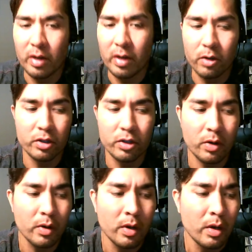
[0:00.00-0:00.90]
show.
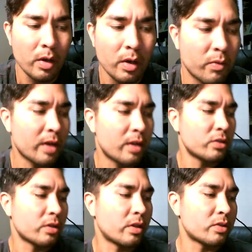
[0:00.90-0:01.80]
Raiken, I'll let you
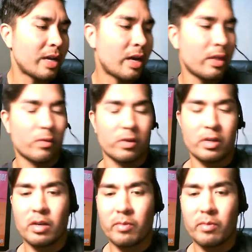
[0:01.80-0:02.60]
close it out. I think we're done, man.